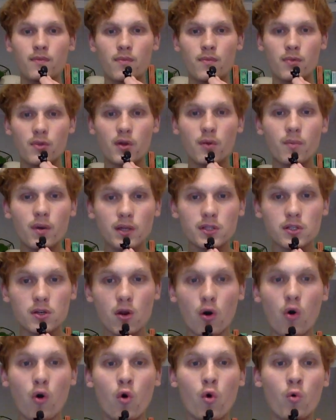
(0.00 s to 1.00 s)
there must
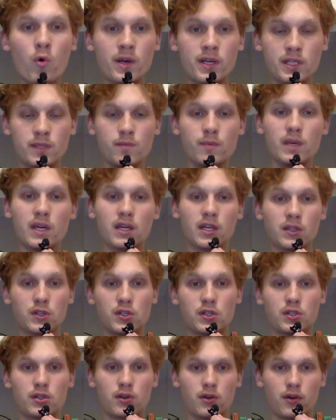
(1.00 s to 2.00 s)
always be
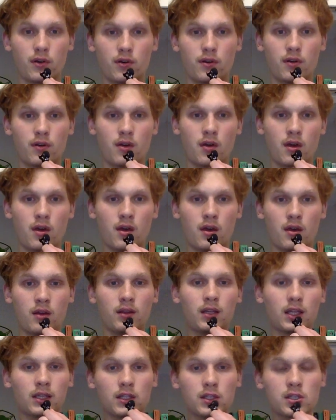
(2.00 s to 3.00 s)
concern
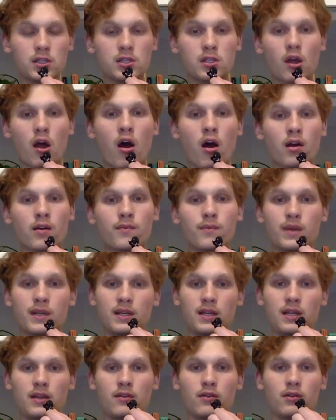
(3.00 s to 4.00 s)
that the song be
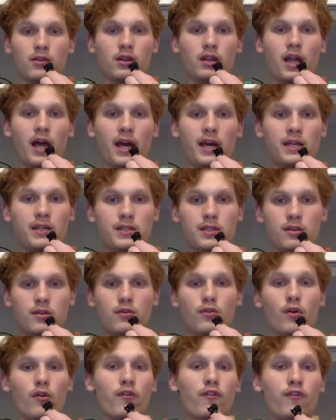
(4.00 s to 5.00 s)
neither light
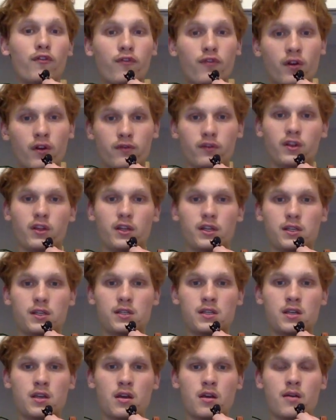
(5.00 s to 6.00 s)
nor
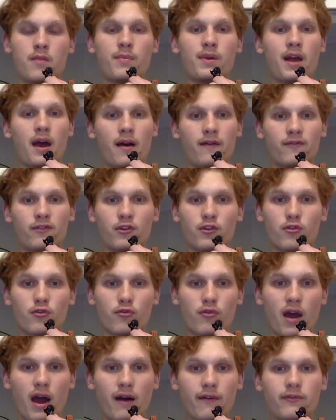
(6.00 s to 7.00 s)
frivolous, but have
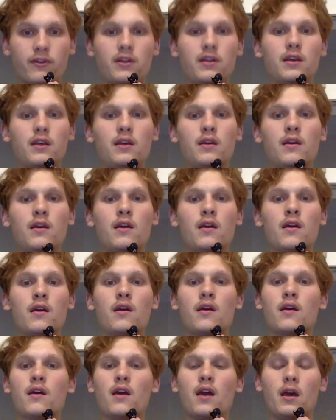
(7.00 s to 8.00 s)
gravity
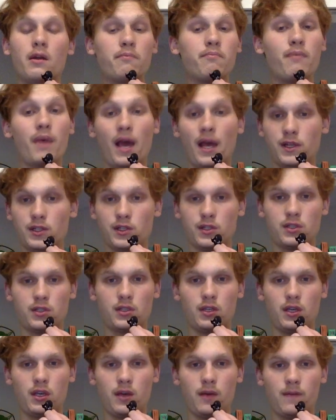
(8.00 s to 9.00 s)
and
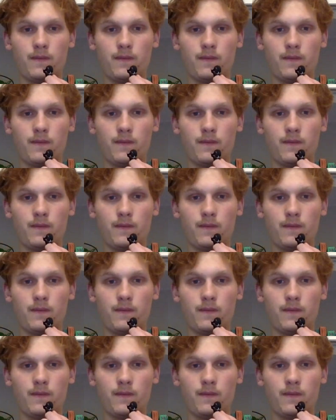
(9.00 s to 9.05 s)
majesty.